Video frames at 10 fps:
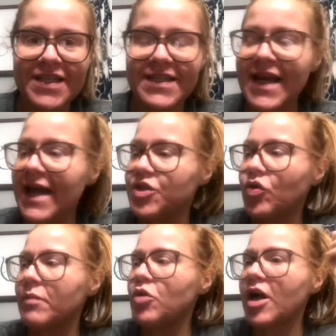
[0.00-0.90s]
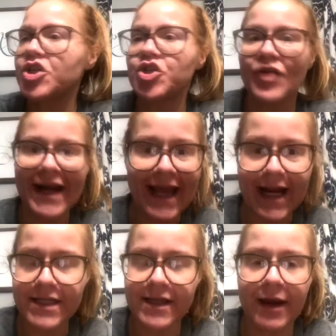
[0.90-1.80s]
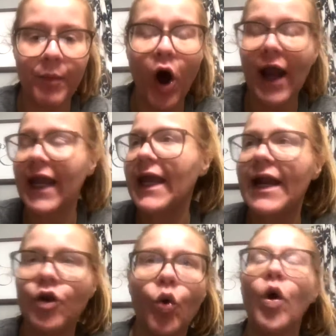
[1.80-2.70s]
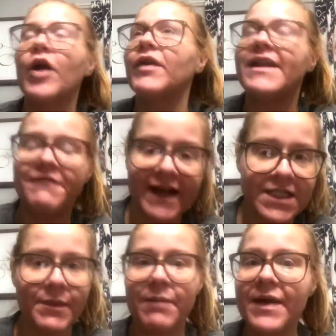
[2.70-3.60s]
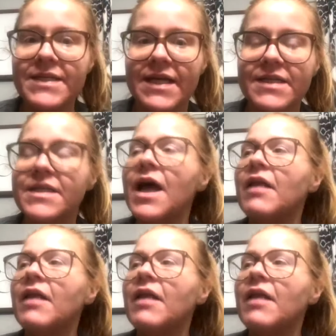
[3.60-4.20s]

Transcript: intent or I'm not just trying to get into their pocket and get an order and advance my business.